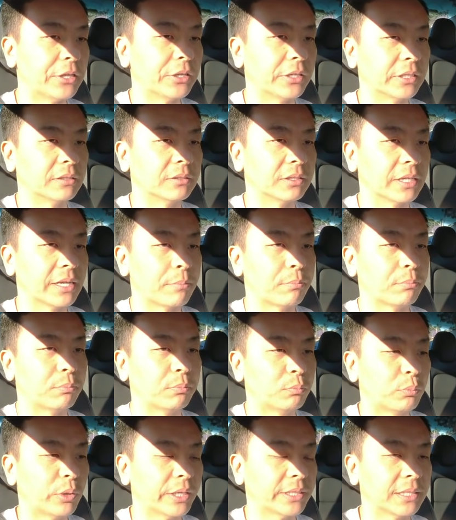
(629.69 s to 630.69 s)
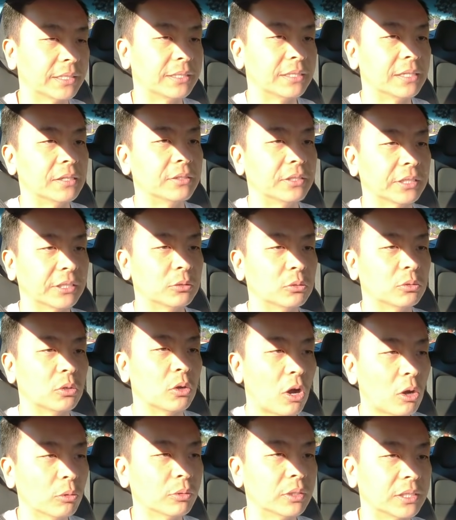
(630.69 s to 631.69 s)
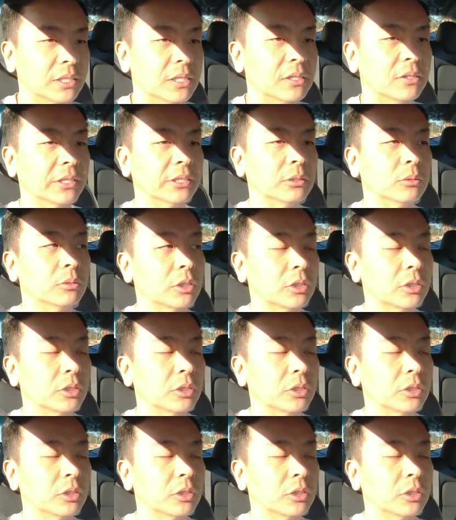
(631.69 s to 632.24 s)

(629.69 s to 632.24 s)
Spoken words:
You can press the turn signal or hold the turn signal